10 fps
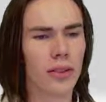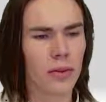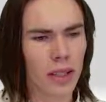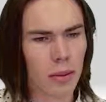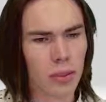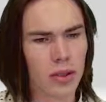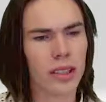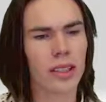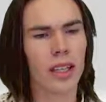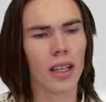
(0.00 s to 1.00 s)
If they
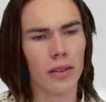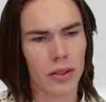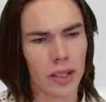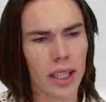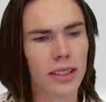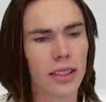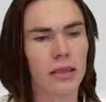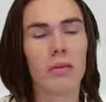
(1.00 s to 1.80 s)
proceed, they'll overwrite it.